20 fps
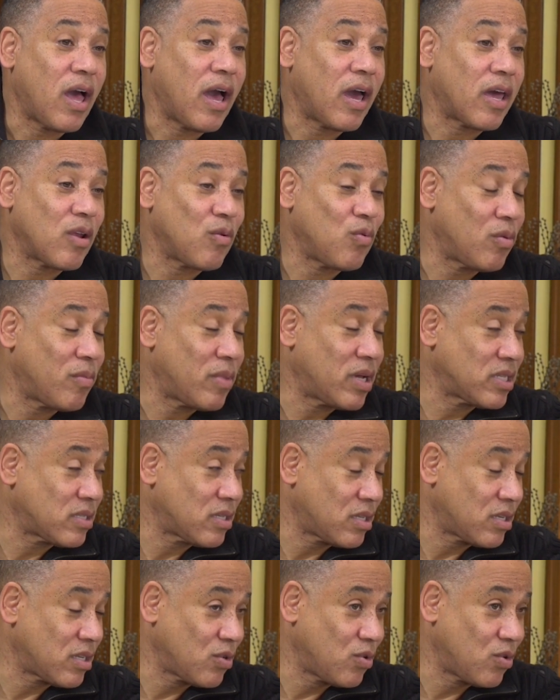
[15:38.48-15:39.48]
I don't want my
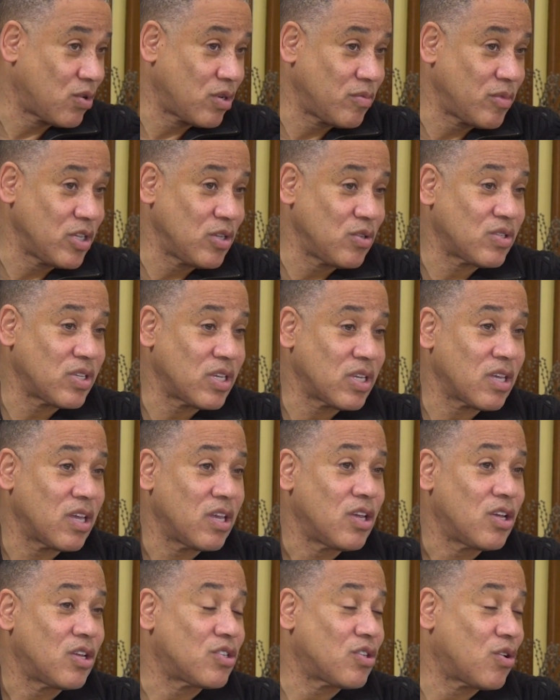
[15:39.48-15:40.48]
son to go into music.
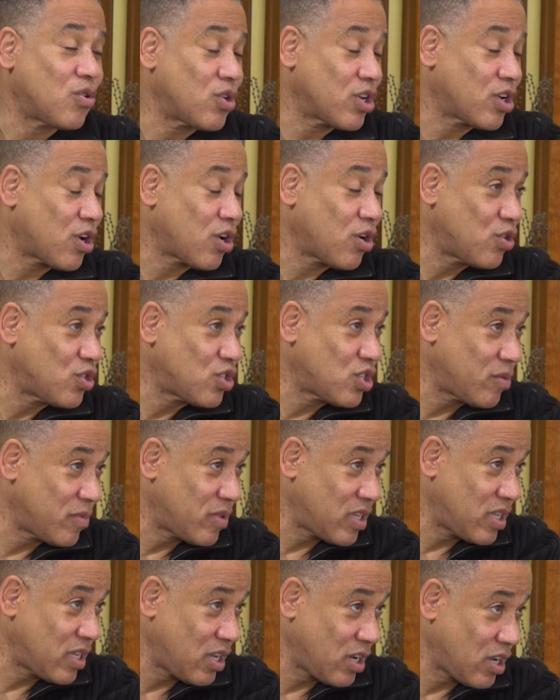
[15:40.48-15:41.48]
Don't encourage him
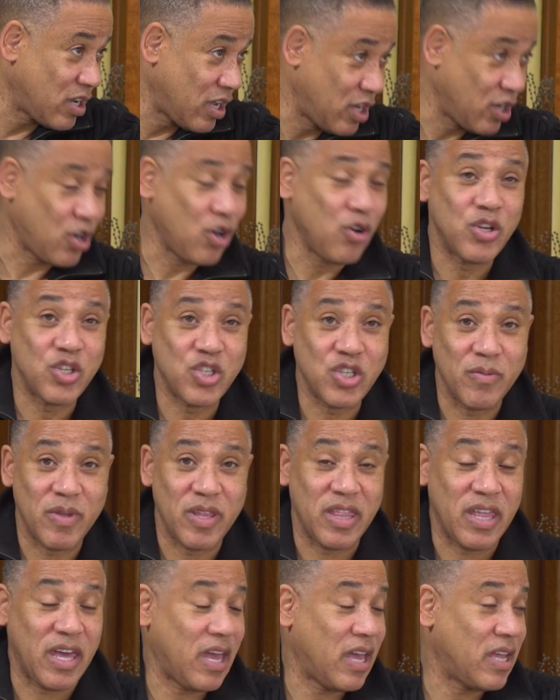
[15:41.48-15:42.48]

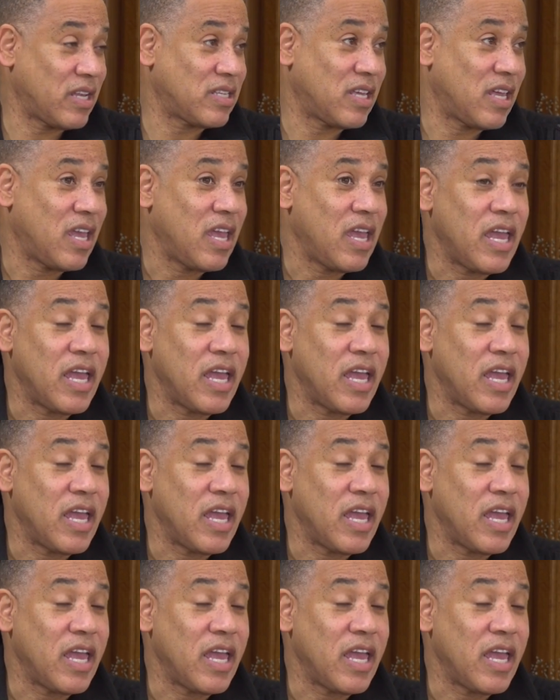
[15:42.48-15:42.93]
in that.